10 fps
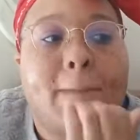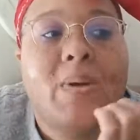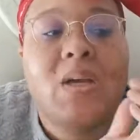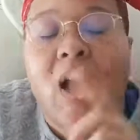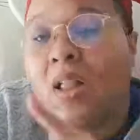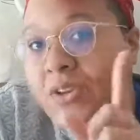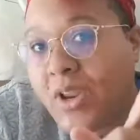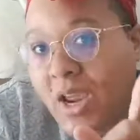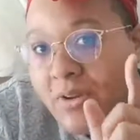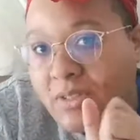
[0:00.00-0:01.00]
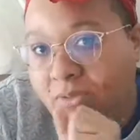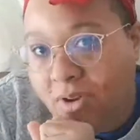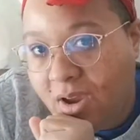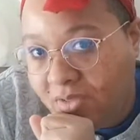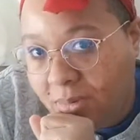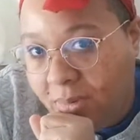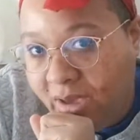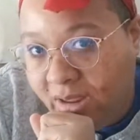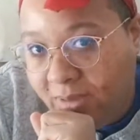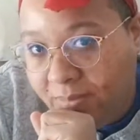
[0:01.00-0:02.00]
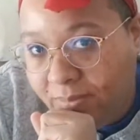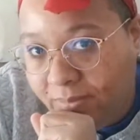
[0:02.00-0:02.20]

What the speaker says: colored hair isn't for everybody.